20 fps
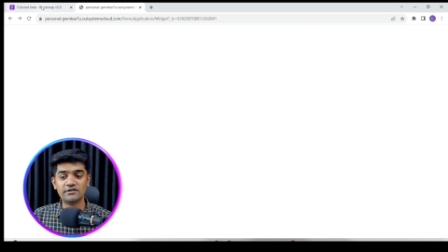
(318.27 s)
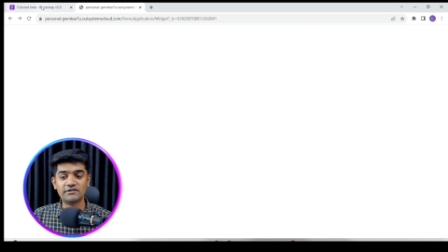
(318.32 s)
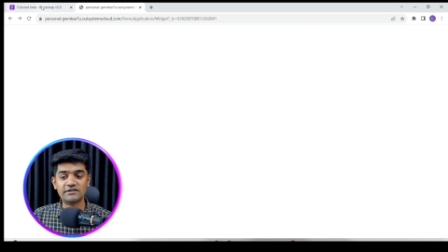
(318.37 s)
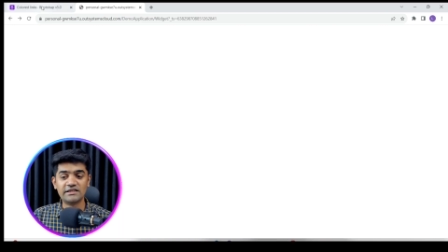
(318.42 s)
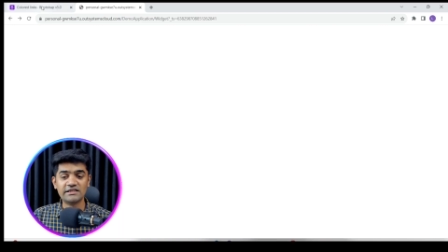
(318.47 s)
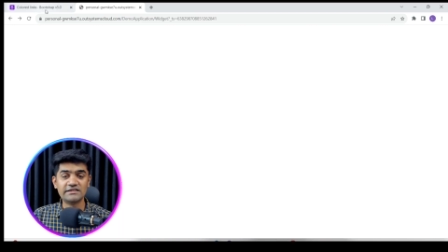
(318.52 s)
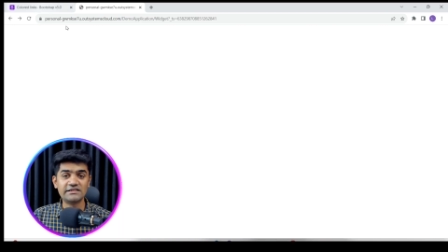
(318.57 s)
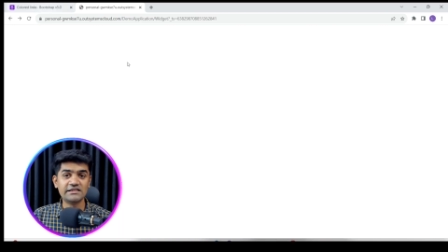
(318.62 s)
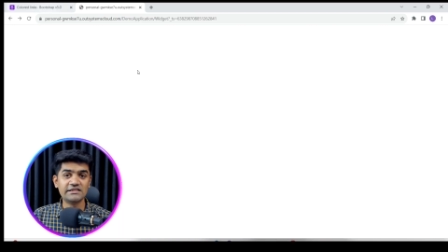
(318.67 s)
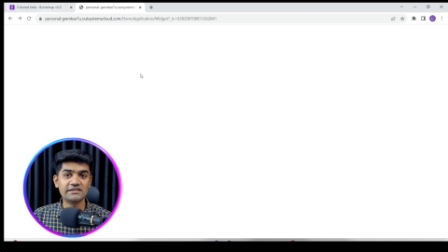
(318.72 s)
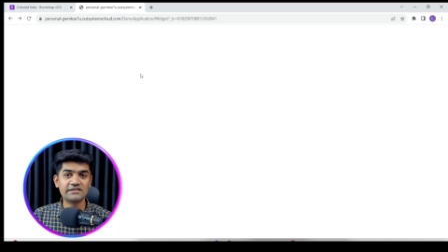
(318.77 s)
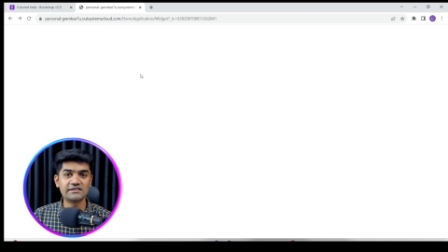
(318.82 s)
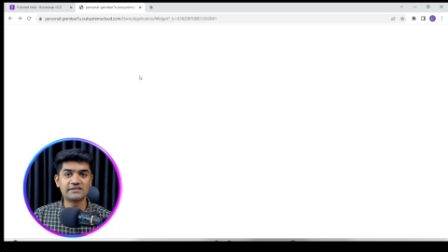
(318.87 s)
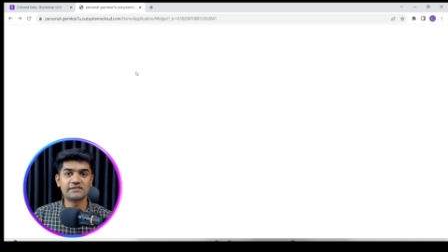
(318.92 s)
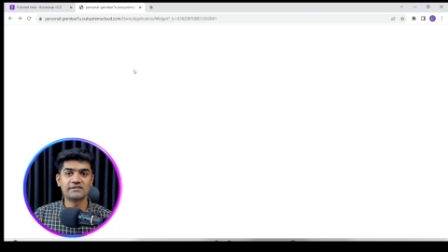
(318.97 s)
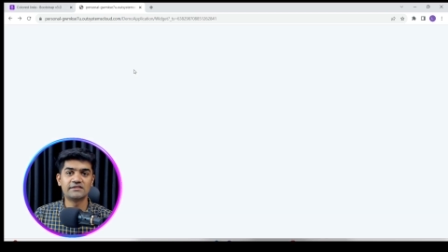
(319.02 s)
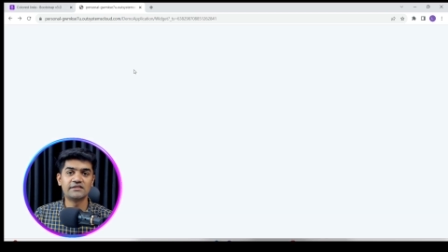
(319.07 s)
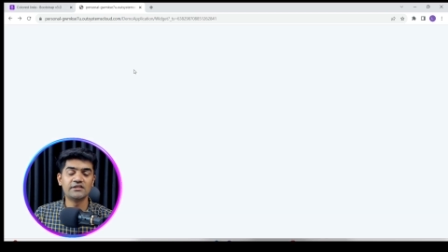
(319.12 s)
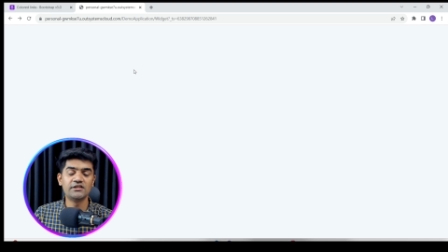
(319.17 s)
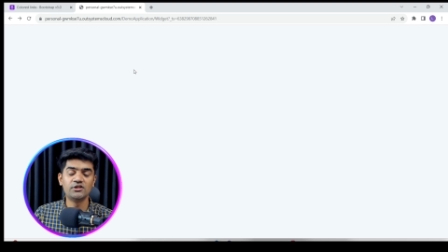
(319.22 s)
This
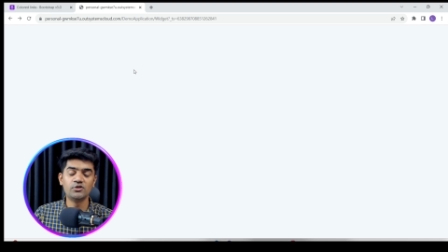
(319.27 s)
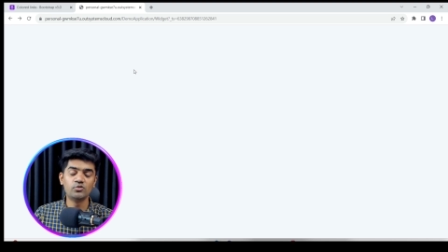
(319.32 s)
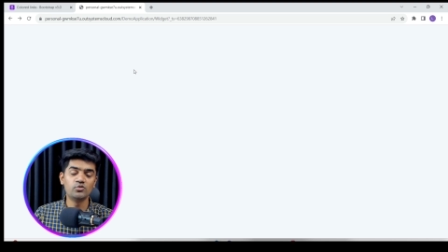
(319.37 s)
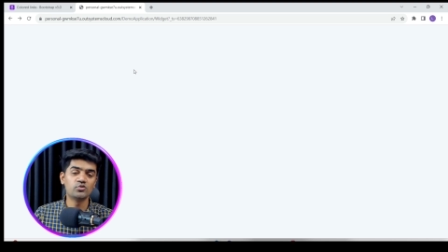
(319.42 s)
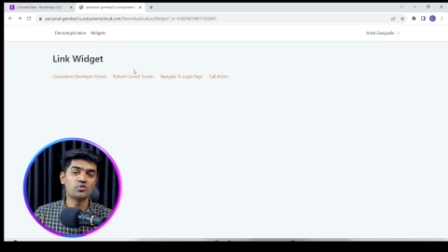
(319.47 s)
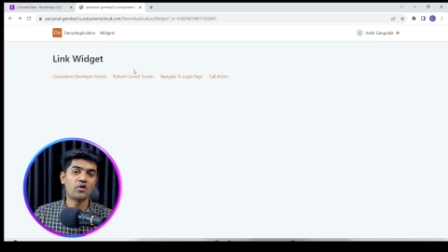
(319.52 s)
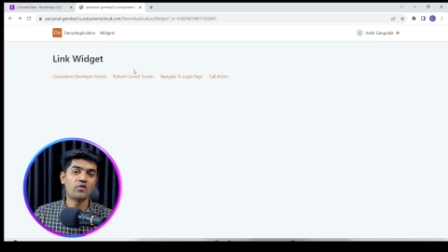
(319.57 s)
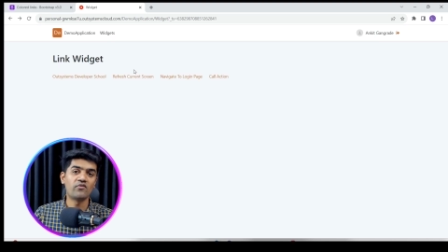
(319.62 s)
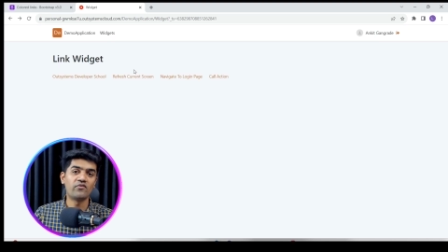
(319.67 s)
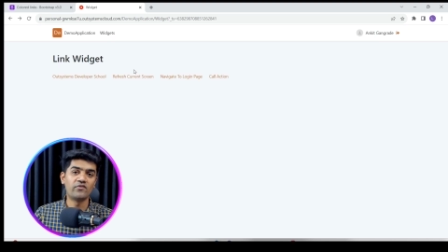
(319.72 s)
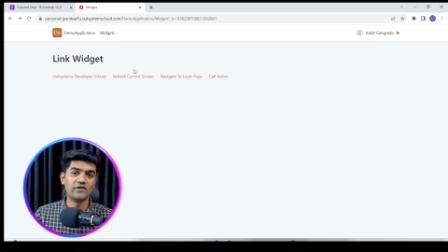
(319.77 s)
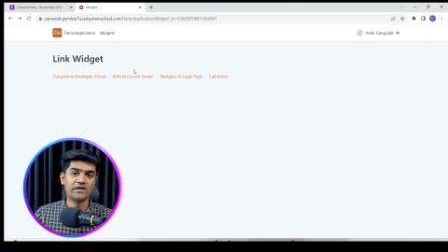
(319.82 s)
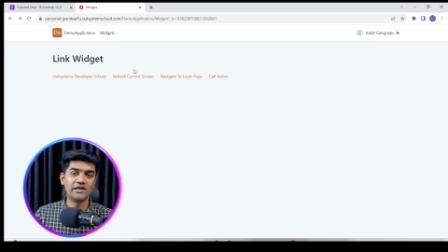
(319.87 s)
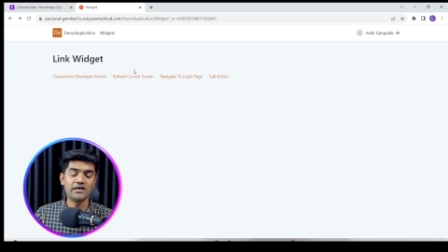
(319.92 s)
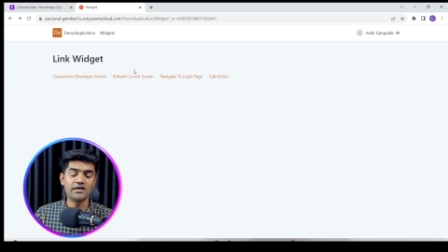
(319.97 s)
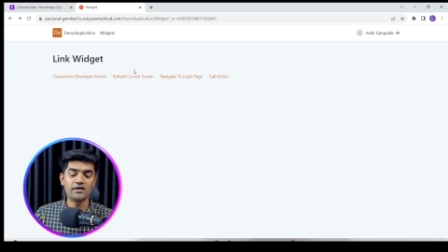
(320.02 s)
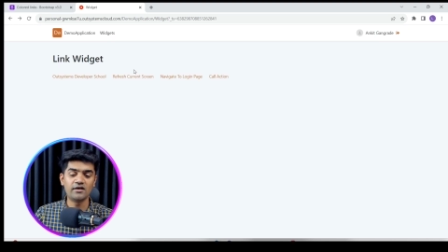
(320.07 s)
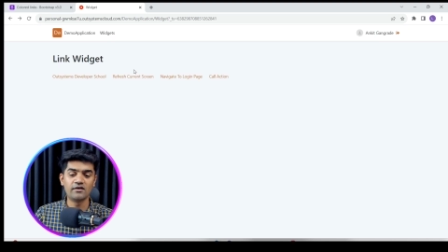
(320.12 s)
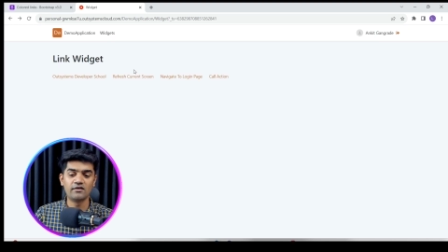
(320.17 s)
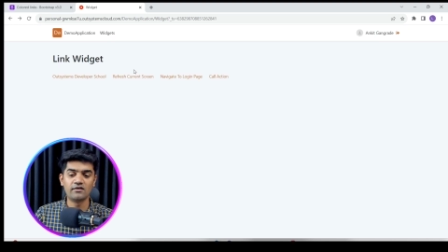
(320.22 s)
is the use of
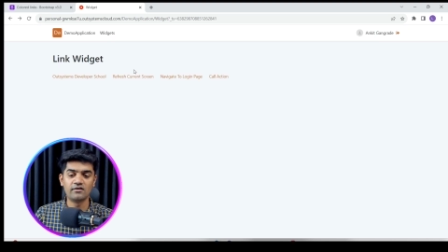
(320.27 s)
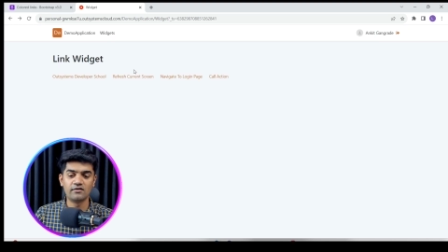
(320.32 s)
link.